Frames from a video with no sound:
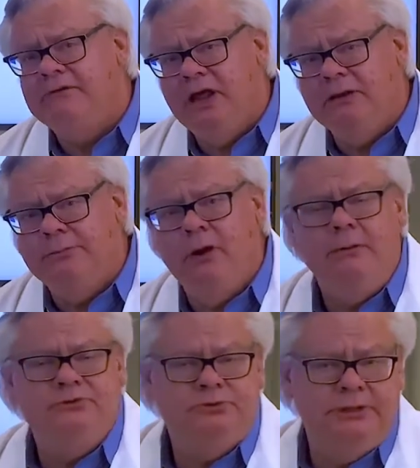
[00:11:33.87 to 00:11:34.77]
a lot of
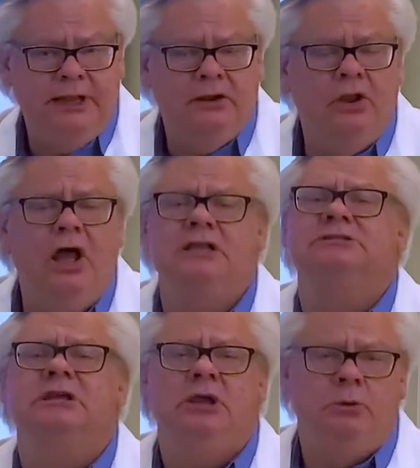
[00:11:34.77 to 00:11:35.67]
problems with hair loss.